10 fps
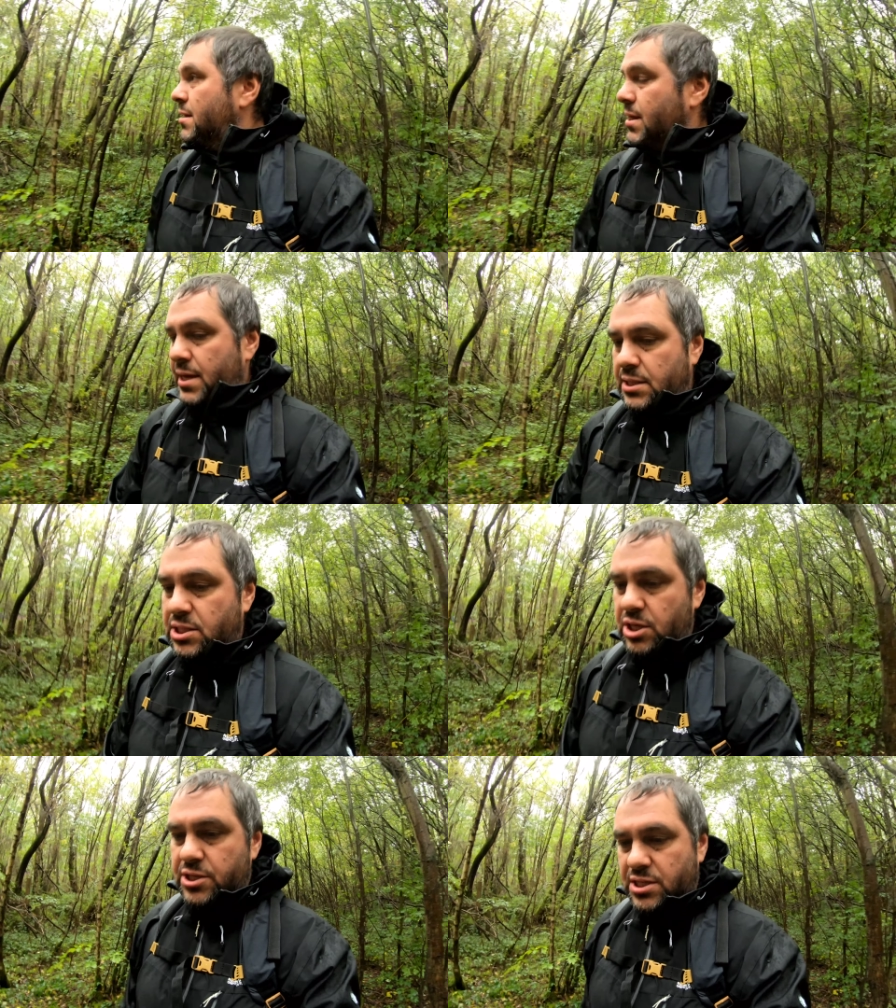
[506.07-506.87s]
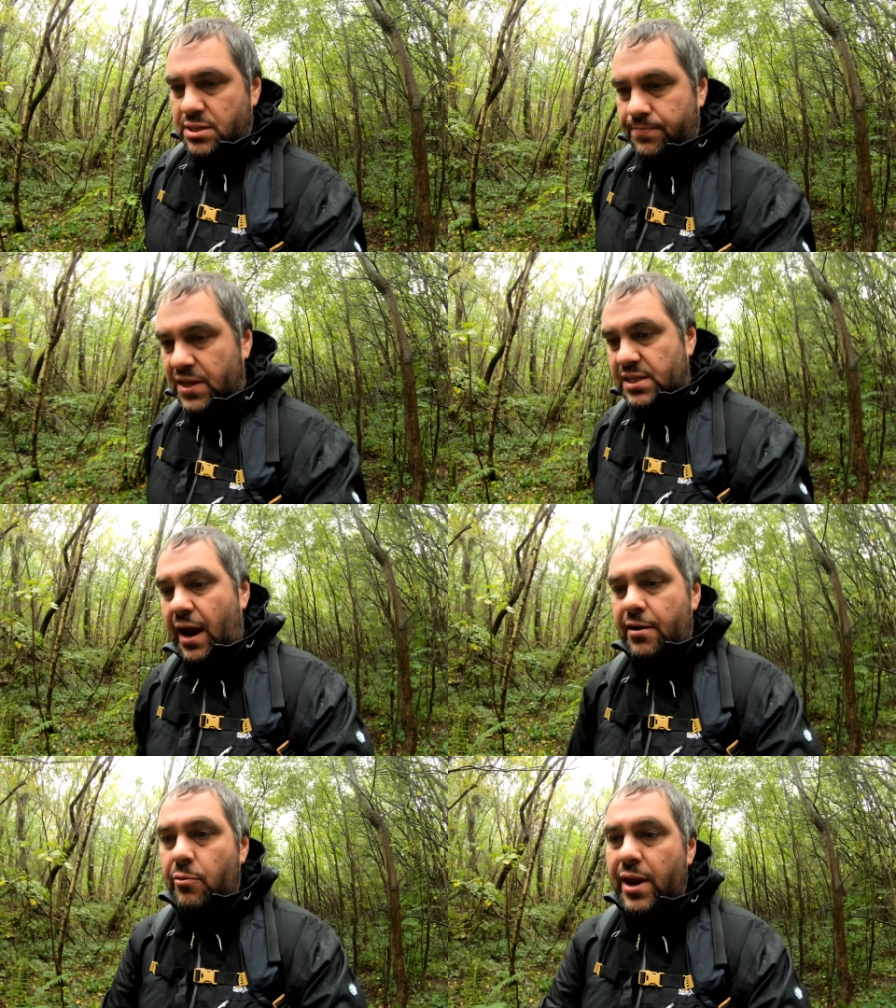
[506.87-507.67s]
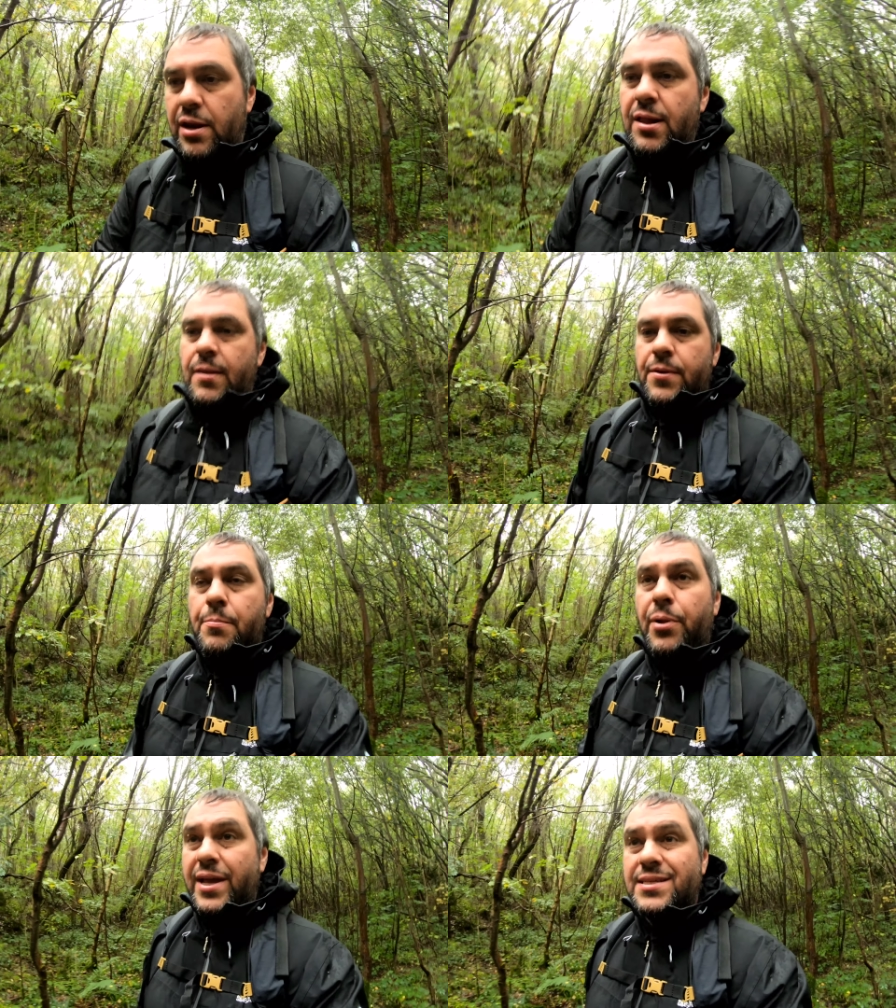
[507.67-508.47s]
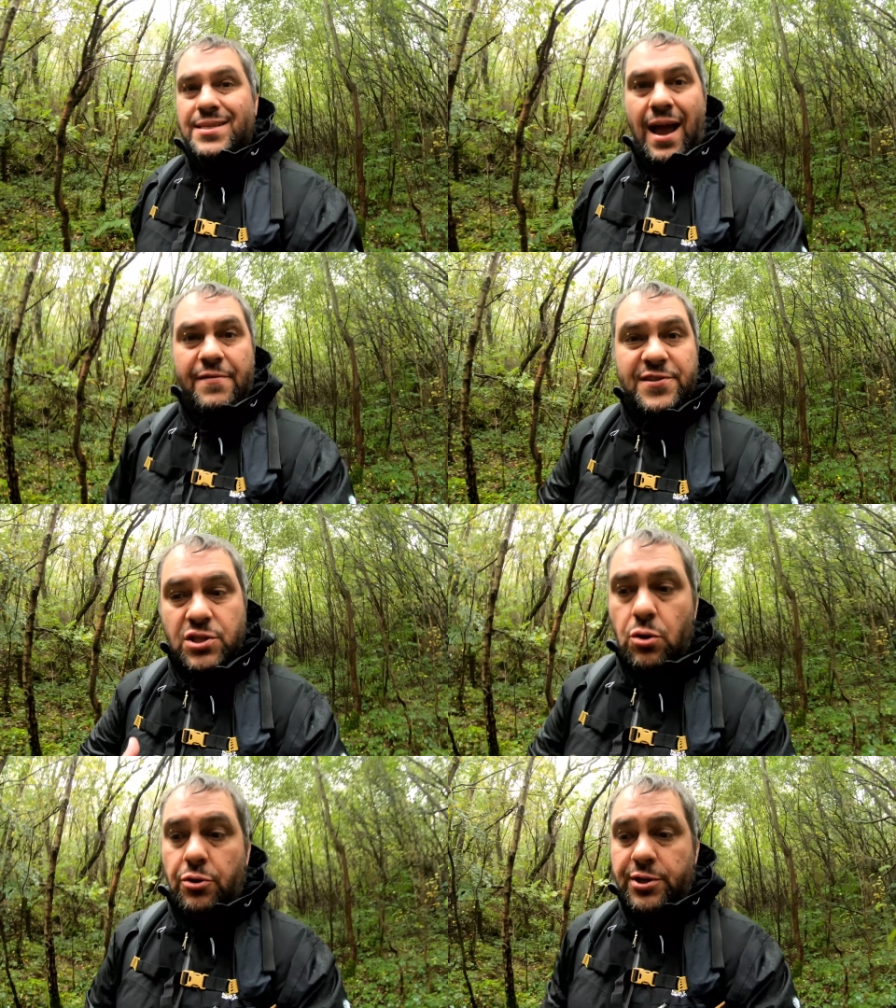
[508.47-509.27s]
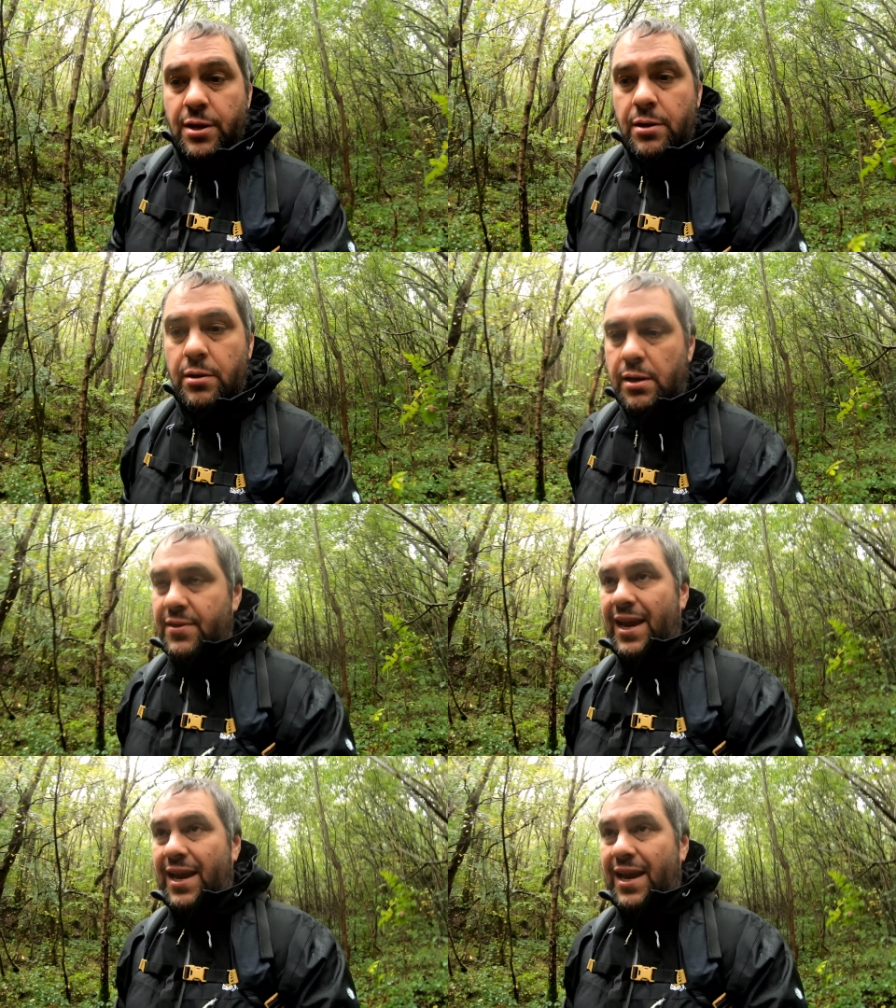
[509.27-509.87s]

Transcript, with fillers: it's just it's harrowing and places I've stood in the